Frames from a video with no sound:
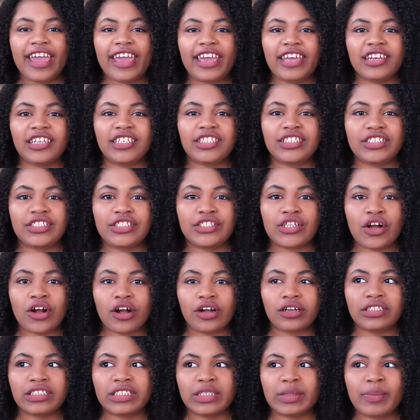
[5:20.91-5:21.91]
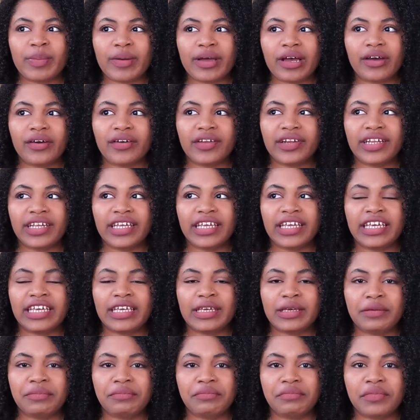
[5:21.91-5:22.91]
And it talks about
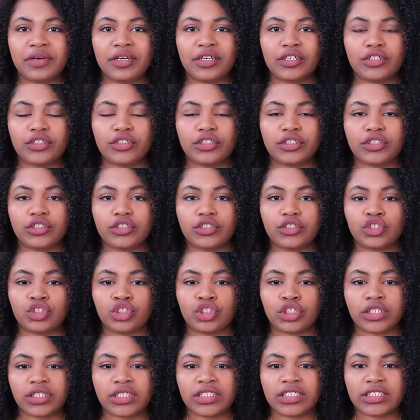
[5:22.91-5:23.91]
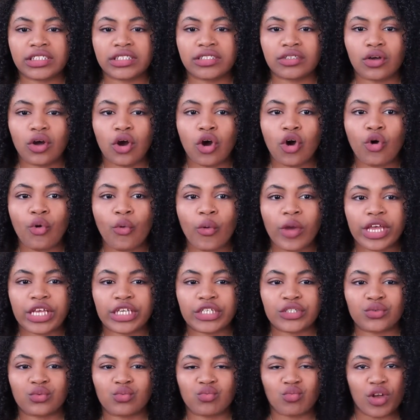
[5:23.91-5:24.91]
him just
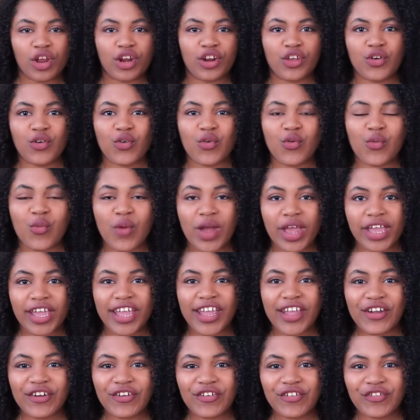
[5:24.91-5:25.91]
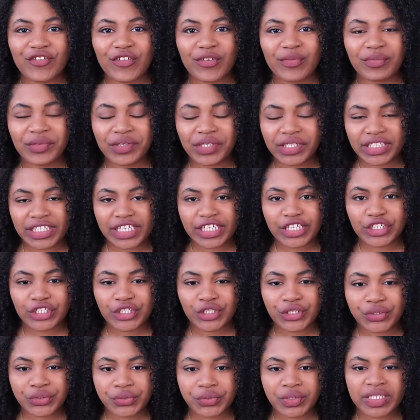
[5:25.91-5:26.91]
always running away from these
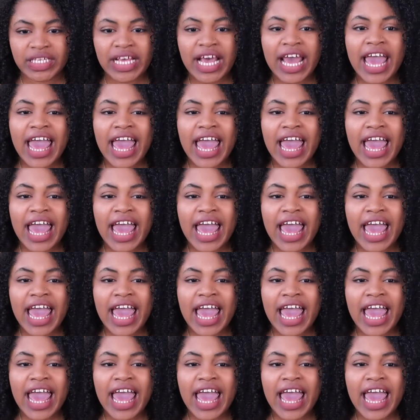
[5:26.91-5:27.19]
issues.